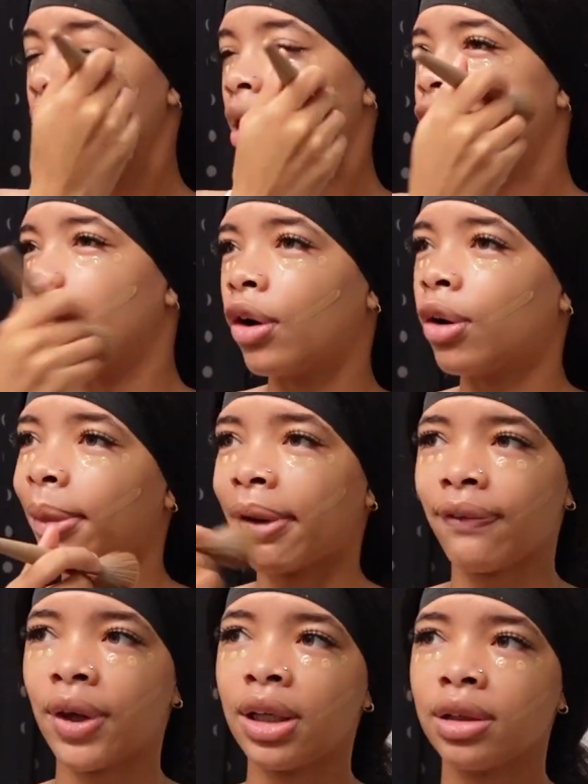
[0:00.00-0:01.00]
you know, on my
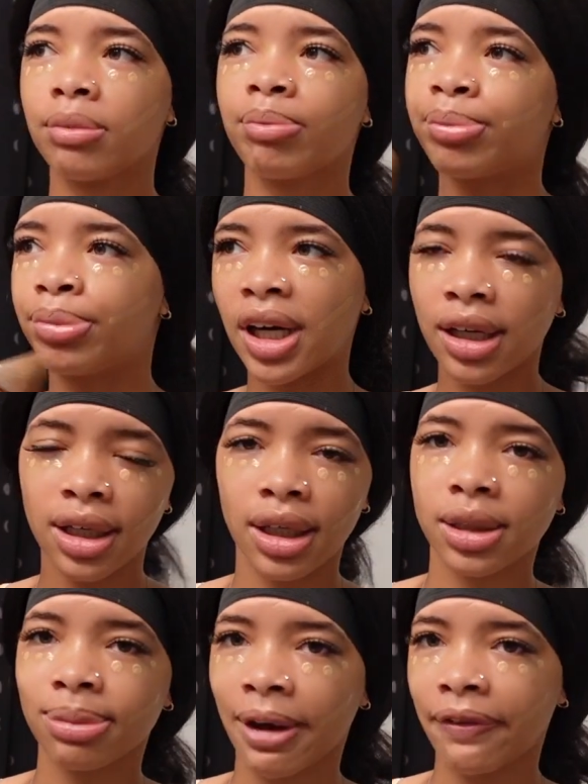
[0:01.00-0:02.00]
face, blend it
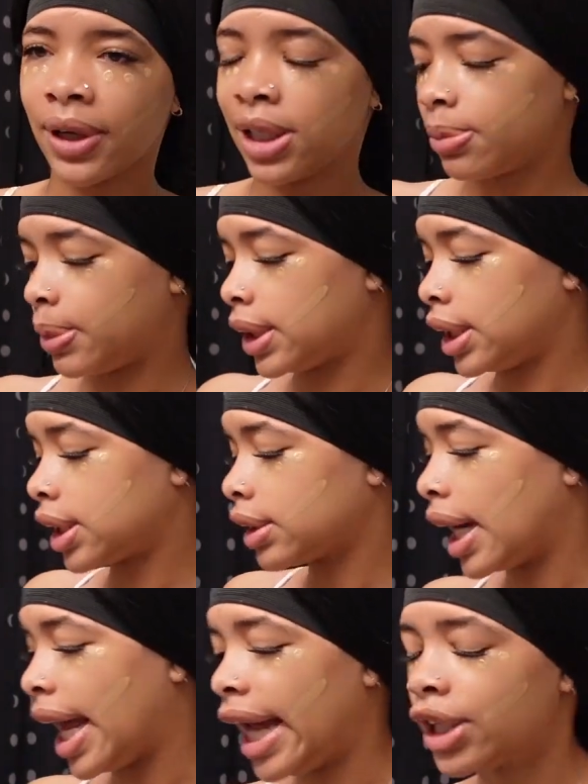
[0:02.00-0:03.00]
into my face. But then to
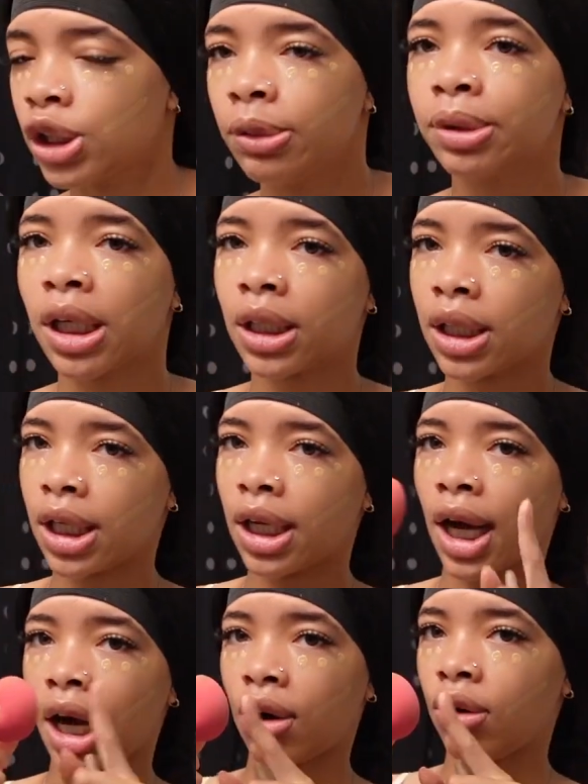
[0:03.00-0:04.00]
like actually blend it in,
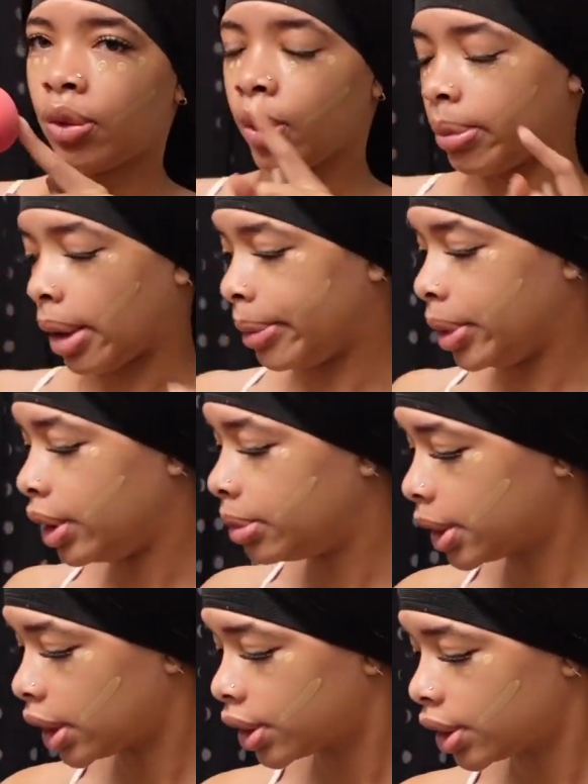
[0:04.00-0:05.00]
I go in with my beauty
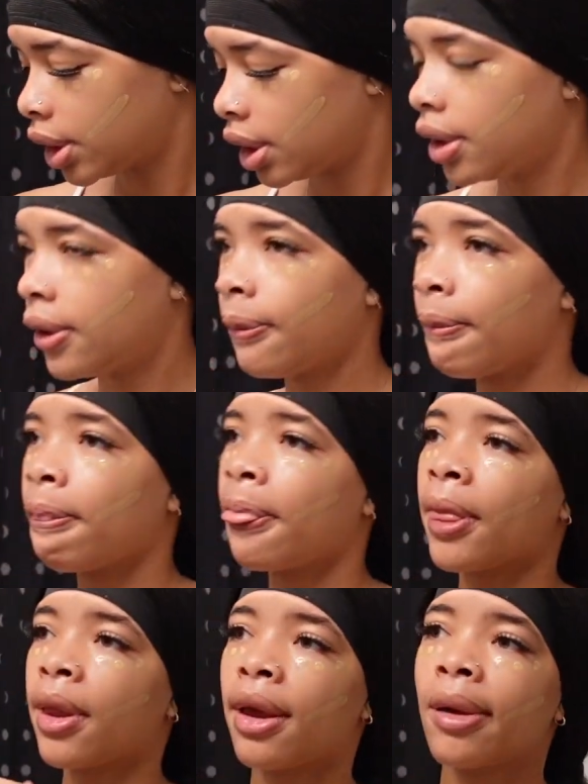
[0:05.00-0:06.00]
blender.
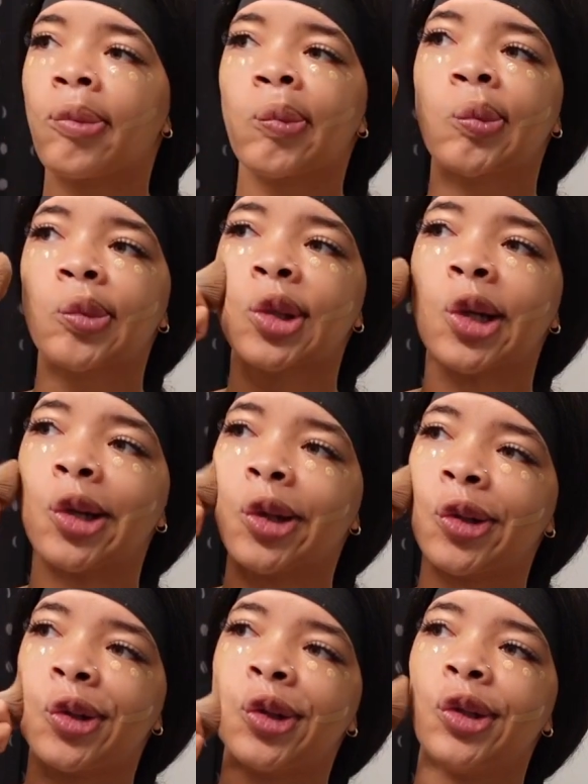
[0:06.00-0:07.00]

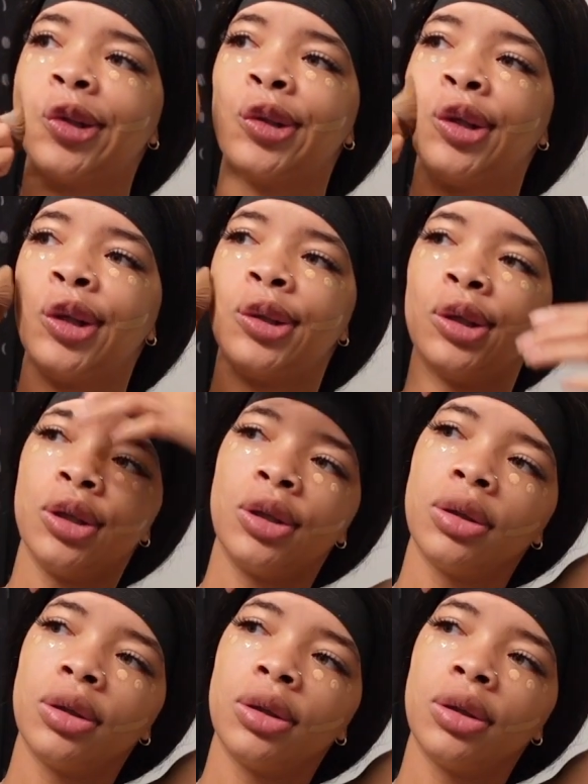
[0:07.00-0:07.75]
So yeah.